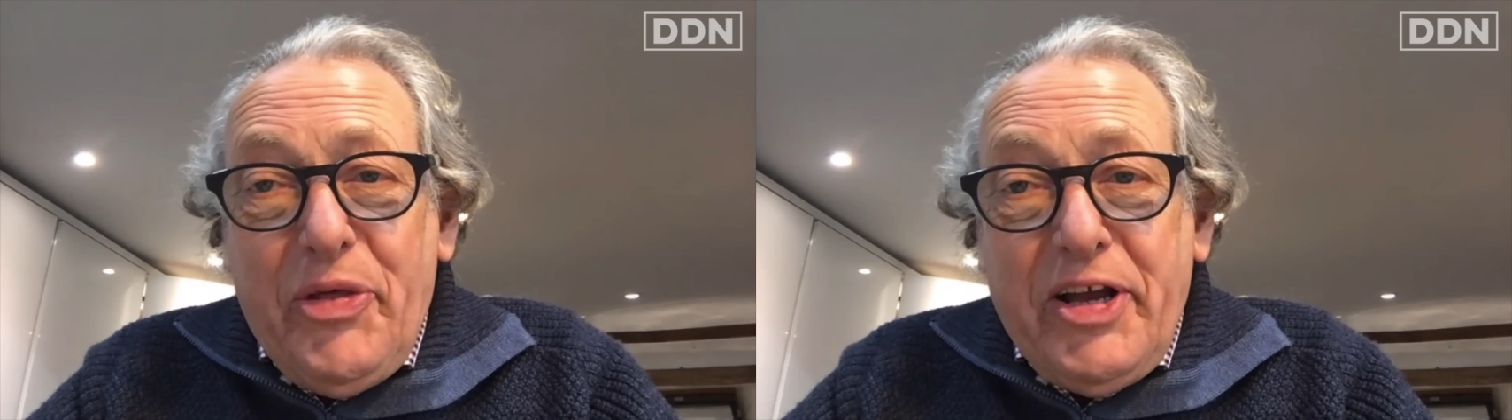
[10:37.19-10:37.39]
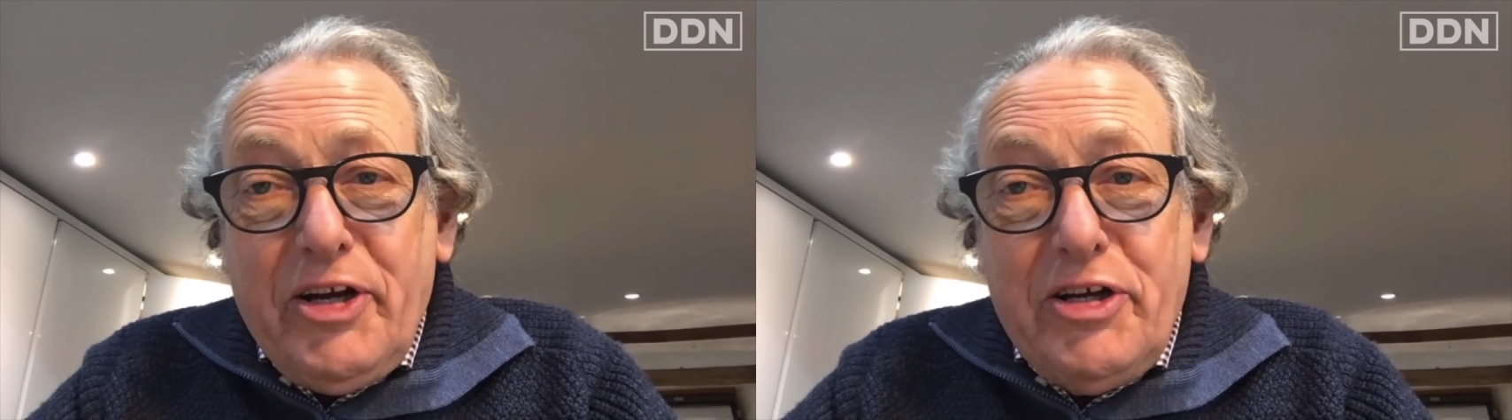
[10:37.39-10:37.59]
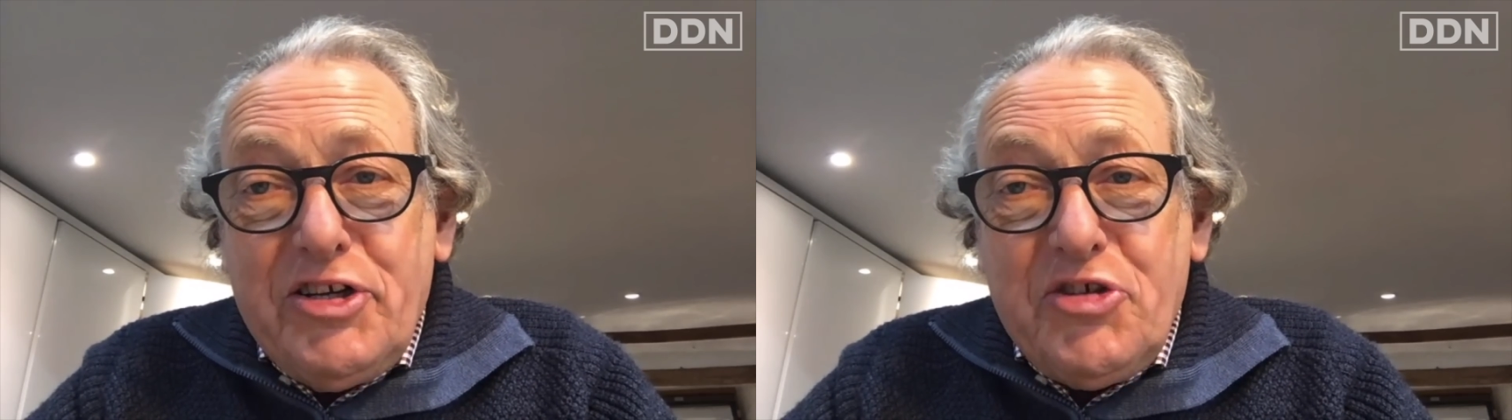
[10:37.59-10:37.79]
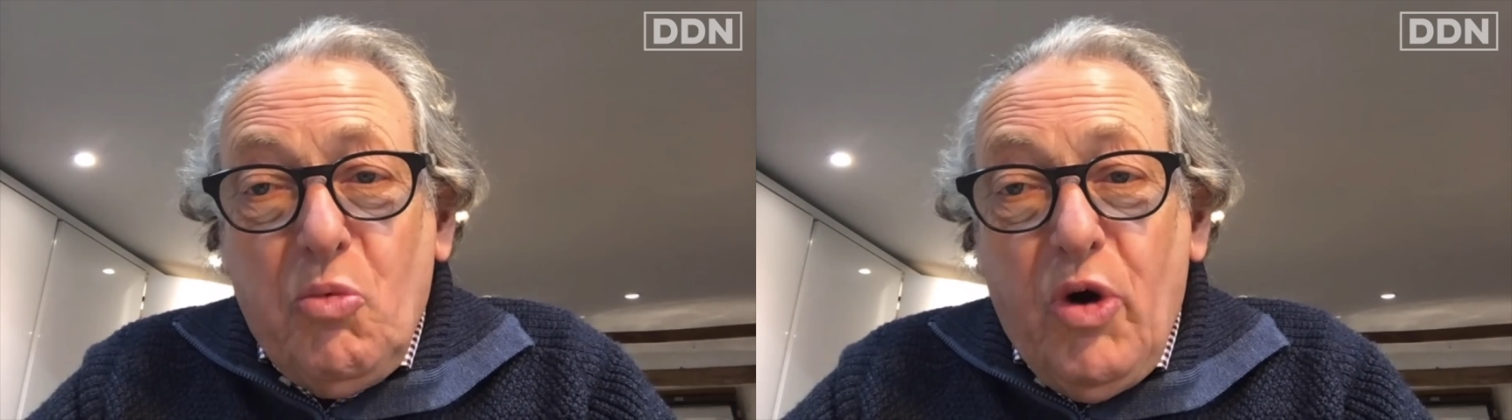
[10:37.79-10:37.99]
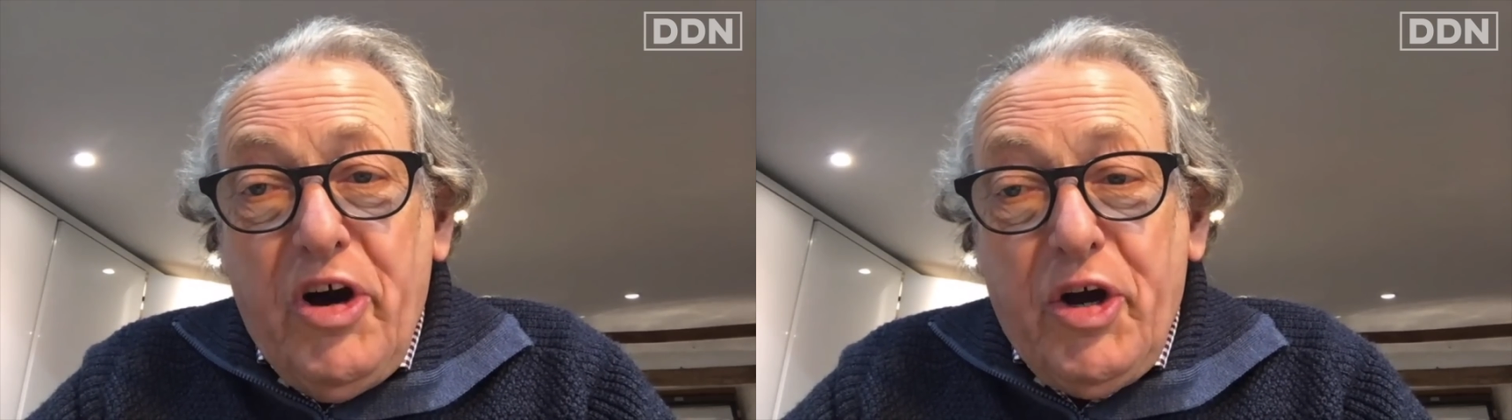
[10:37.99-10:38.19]
England doesn't
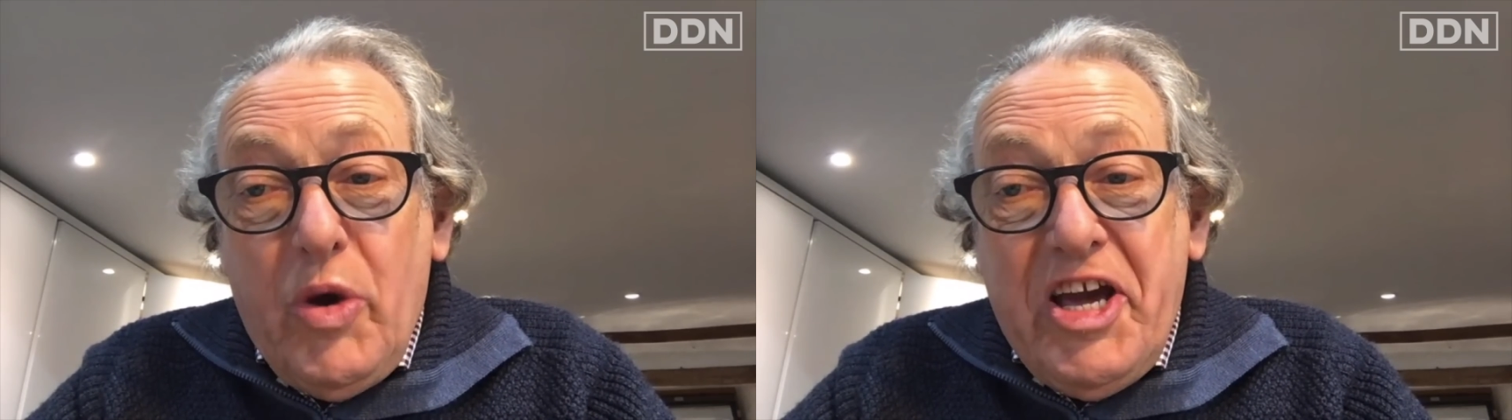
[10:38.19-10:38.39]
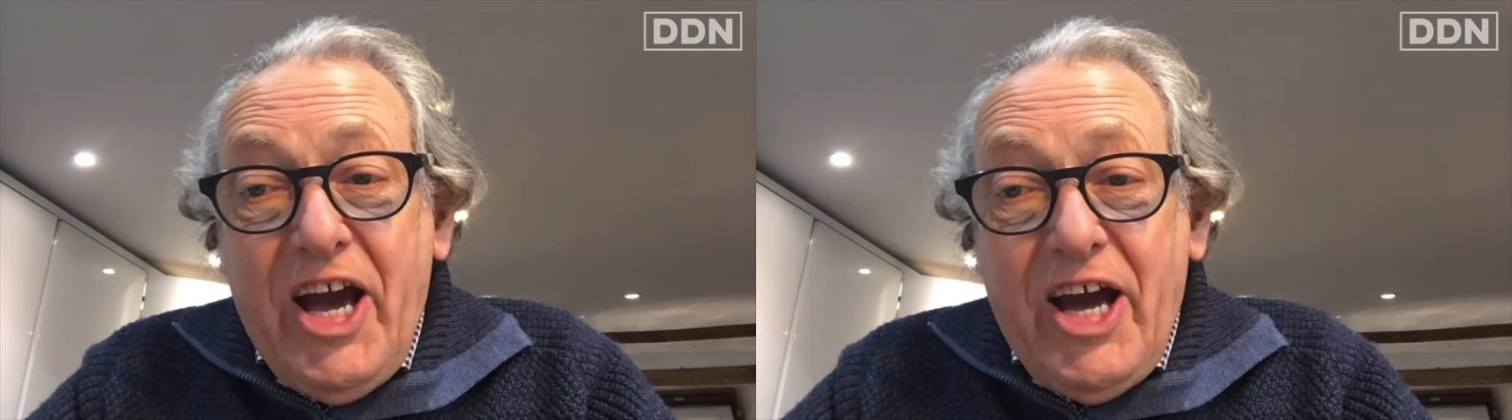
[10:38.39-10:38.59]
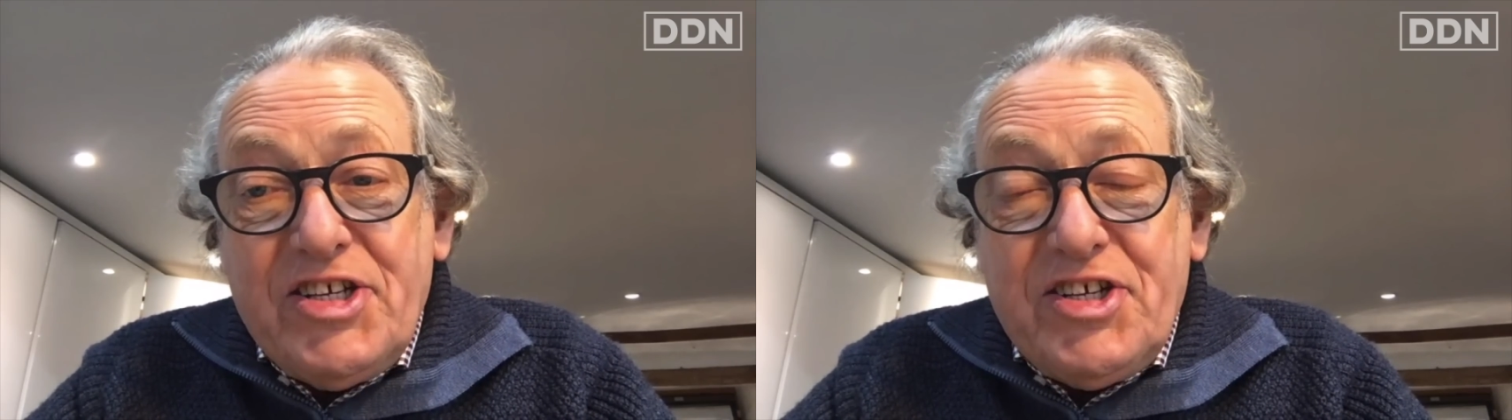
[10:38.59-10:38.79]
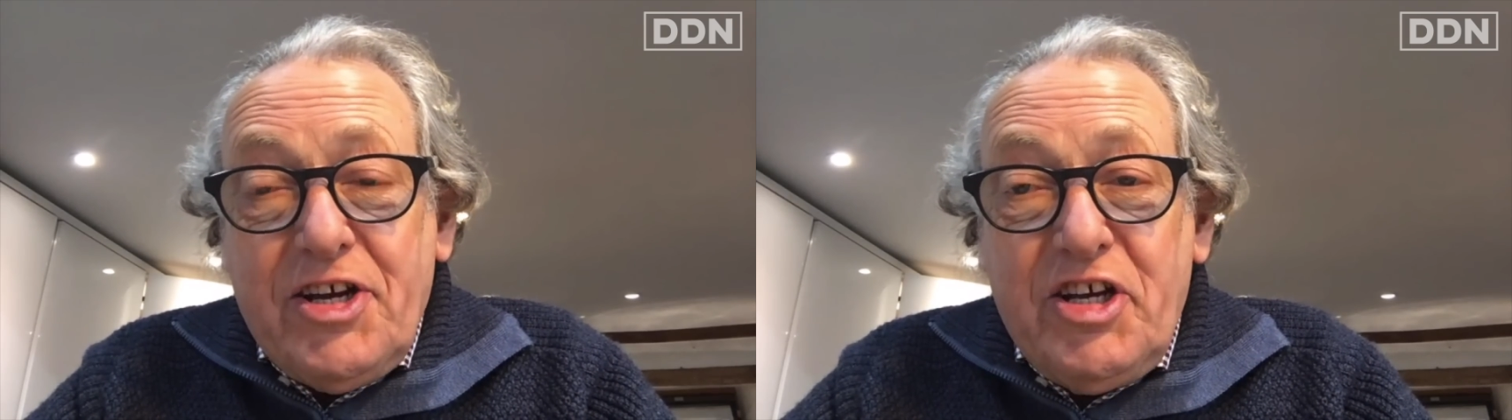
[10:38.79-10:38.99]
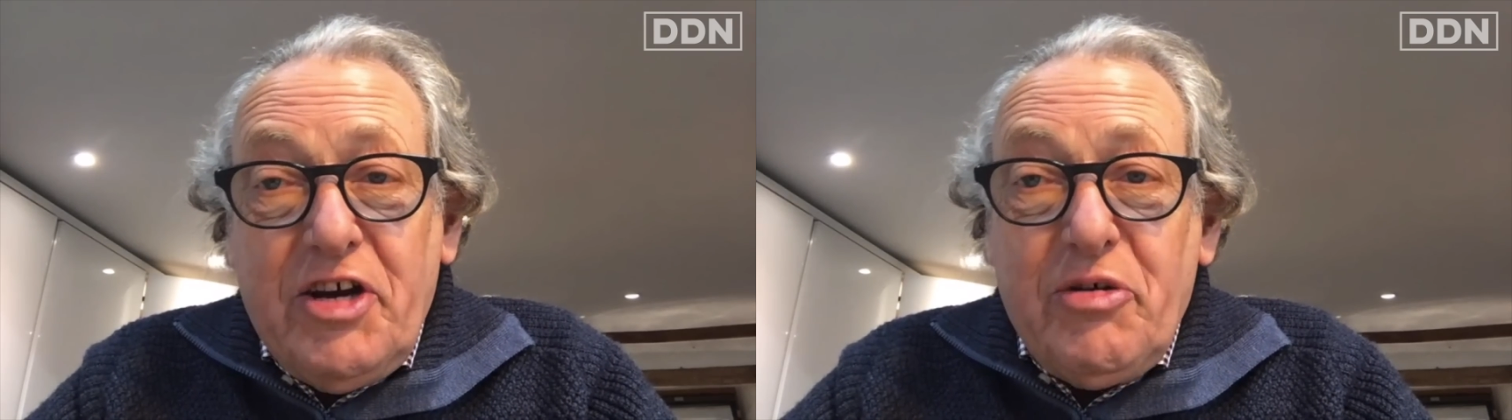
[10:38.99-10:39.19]
work weekends, so
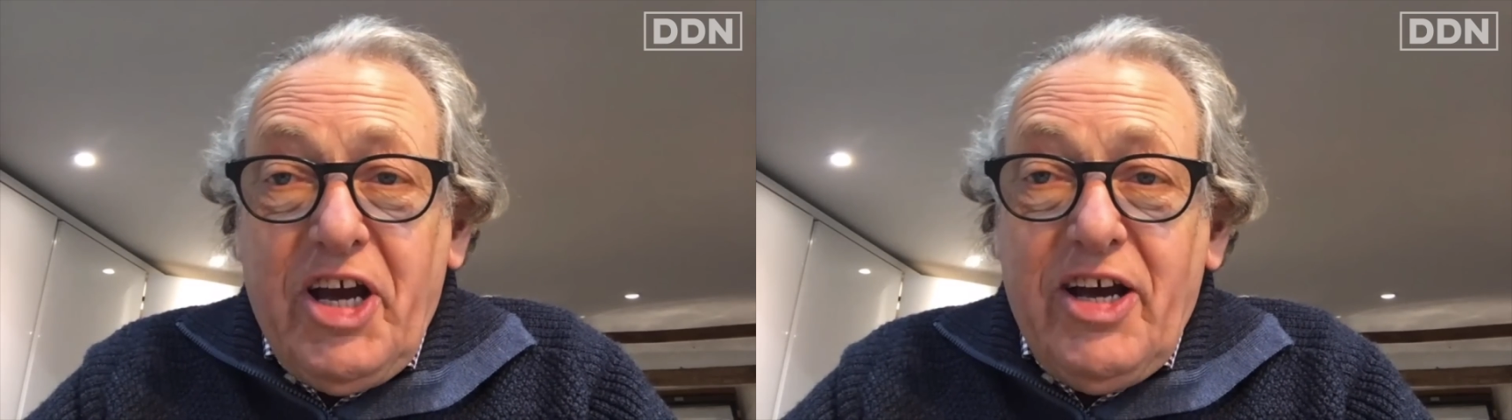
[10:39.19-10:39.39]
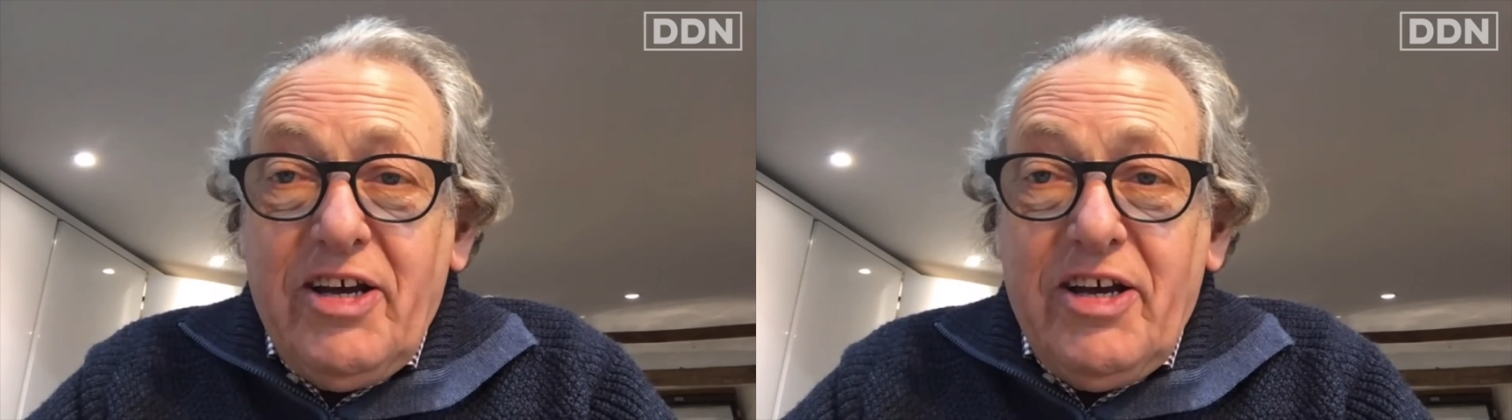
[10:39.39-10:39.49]
you don't get